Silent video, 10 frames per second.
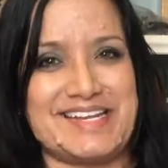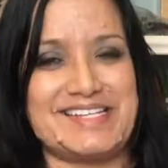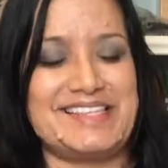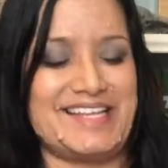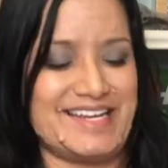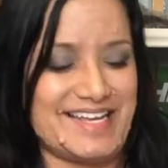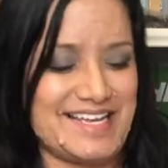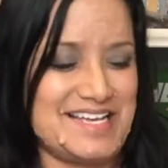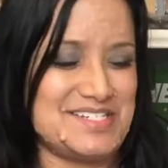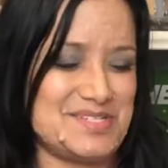leading
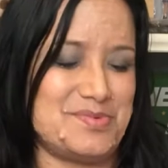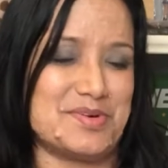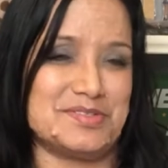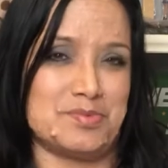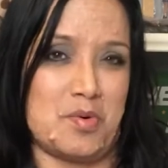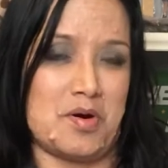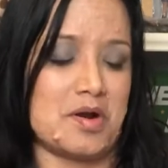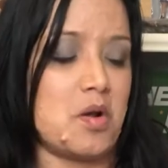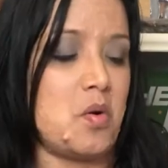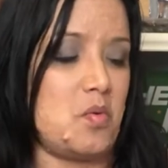to World War
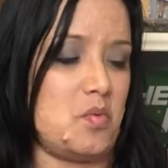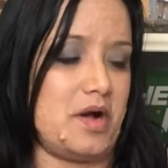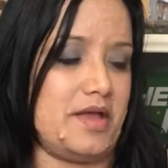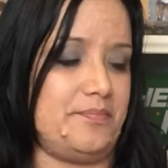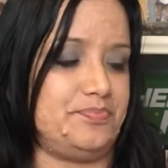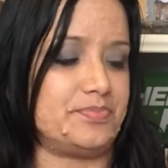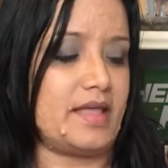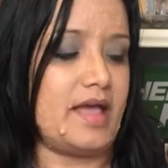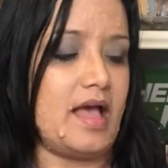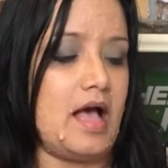I.
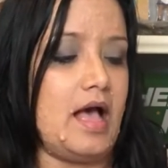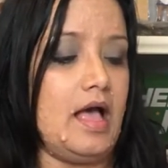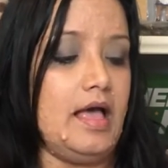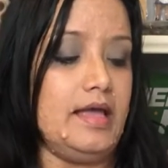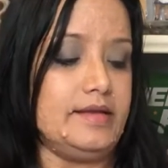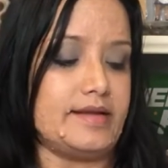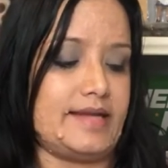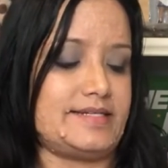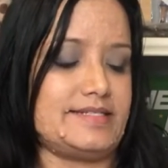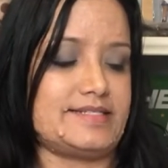
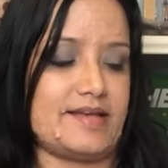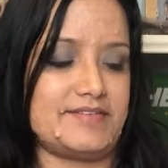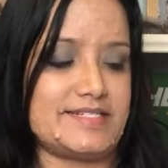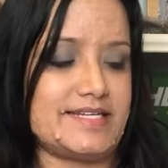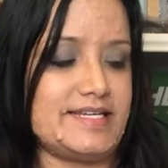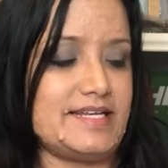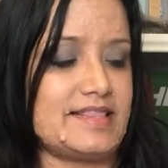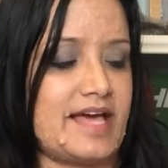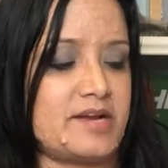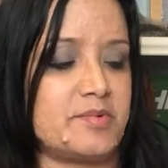1917,
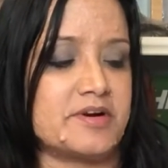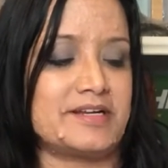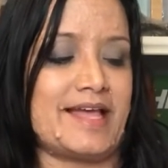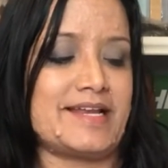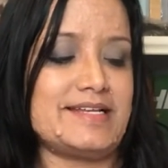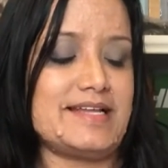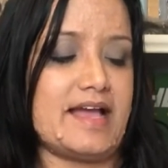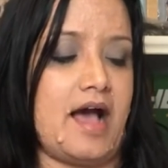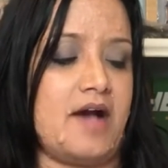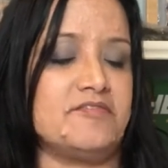Vladimir
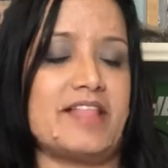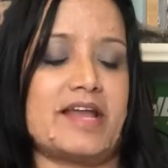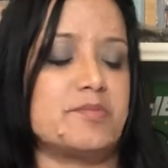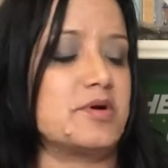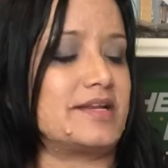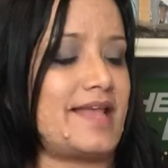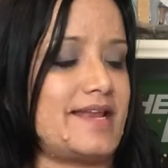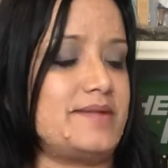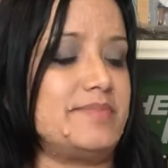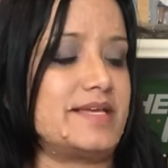
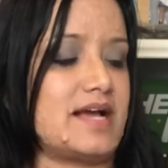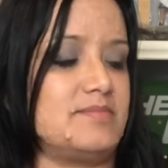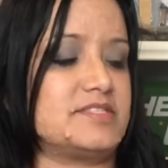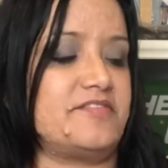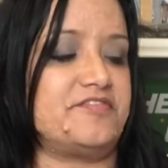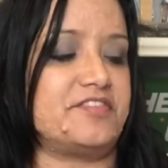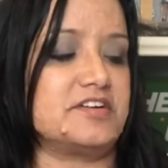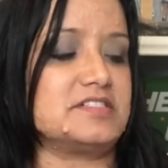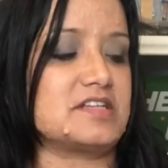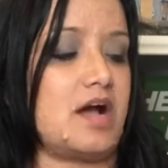Lenin becomes the
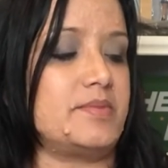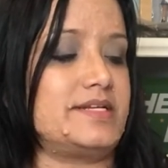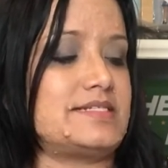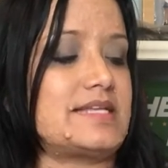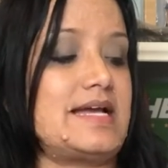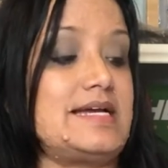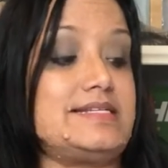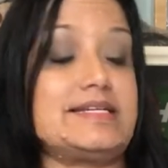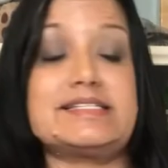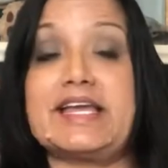first communist
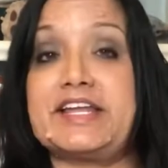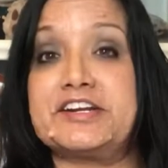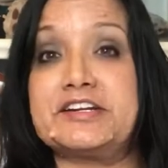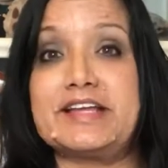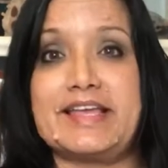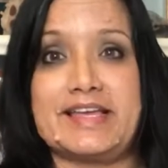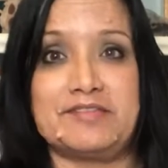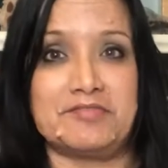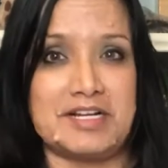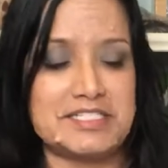dictator
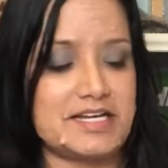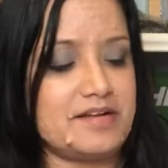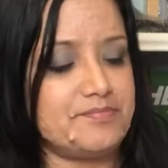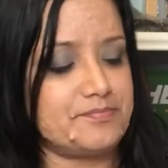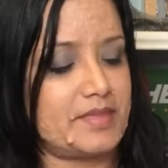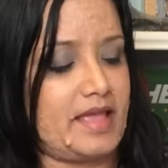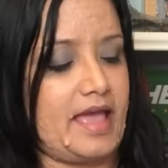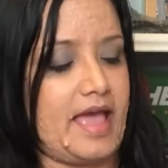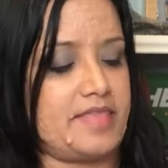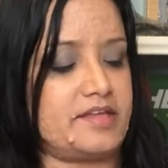in Russia.
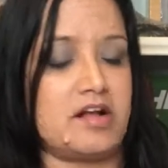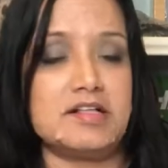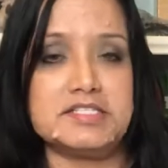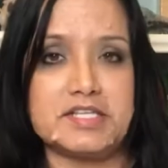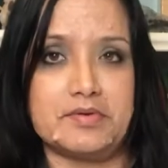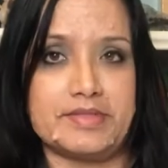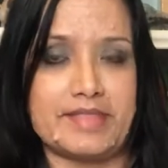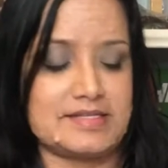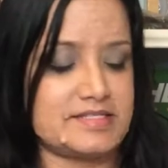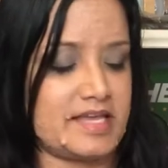And then also in
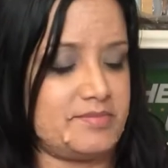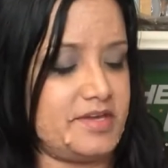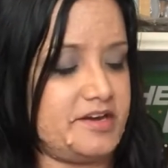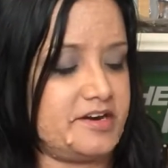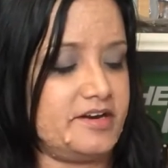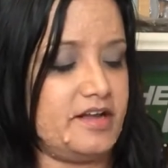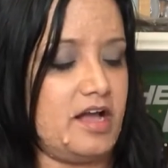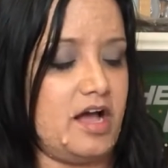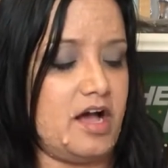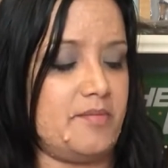same year,
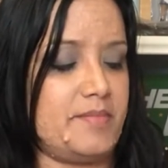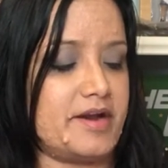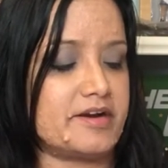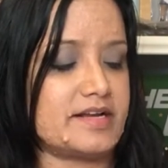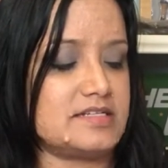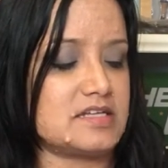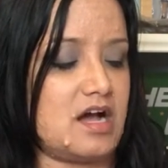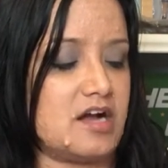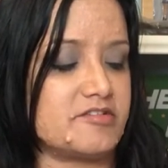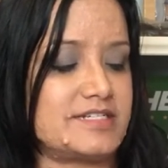America's
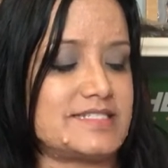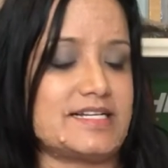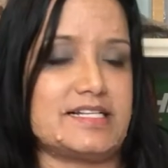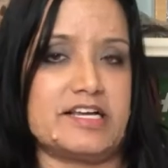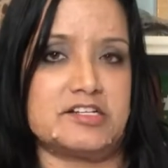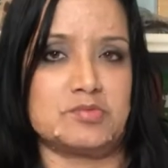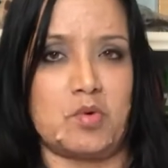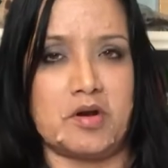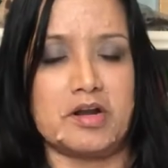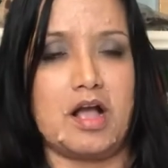Congress declares
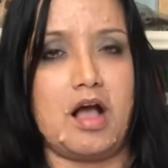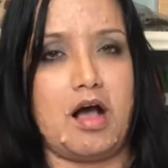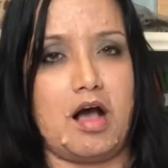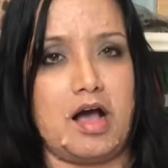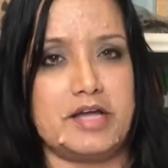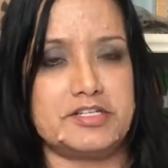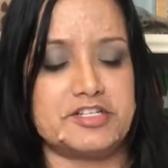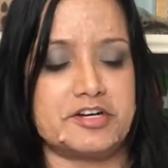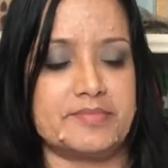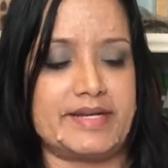war on
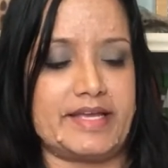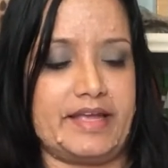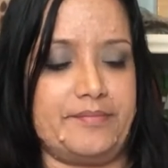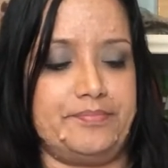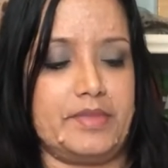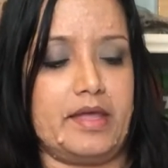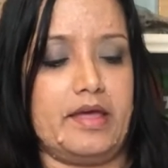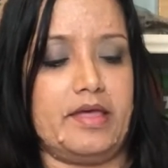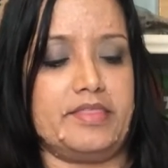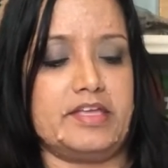Germany.
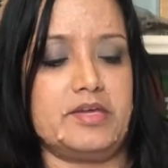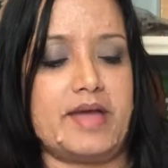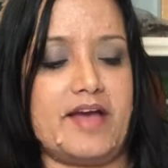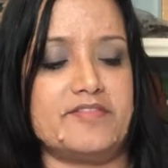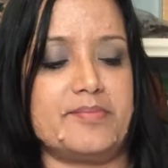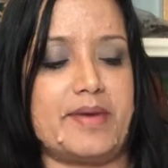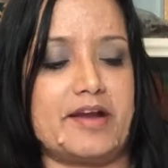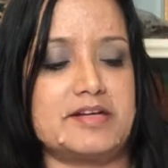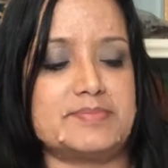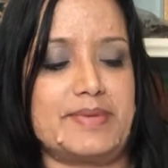Then you have the
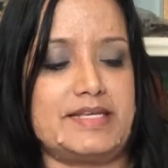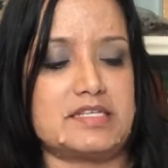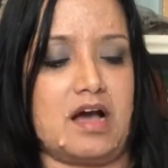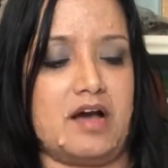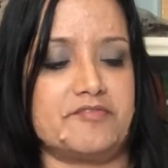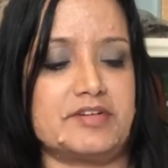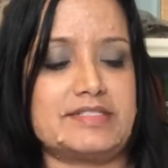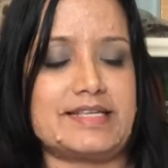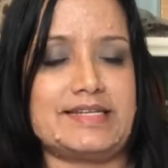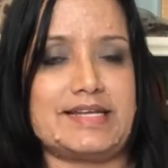Paris Peace Conference
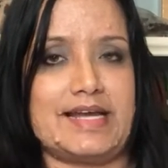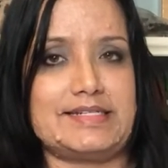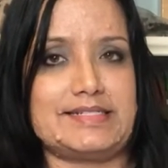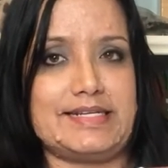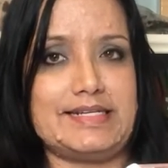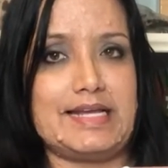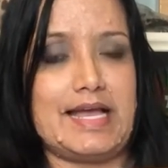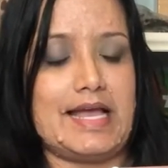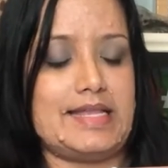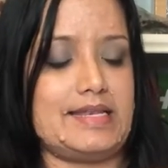in
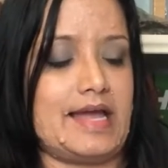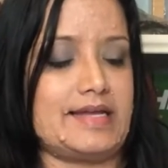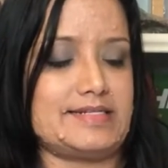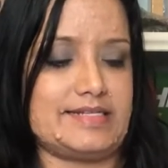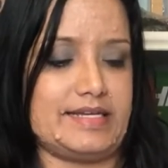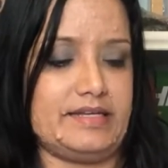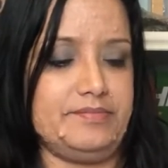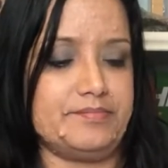1919,